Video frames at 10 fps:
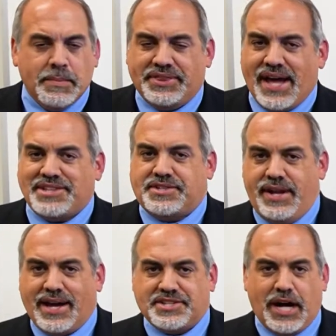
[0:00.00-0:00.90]
but that's
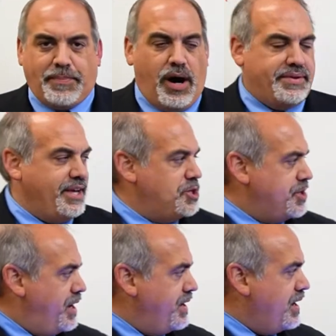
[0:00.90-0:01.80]
next up on the
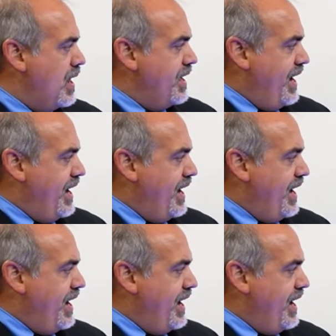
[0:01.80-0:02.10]
agenda,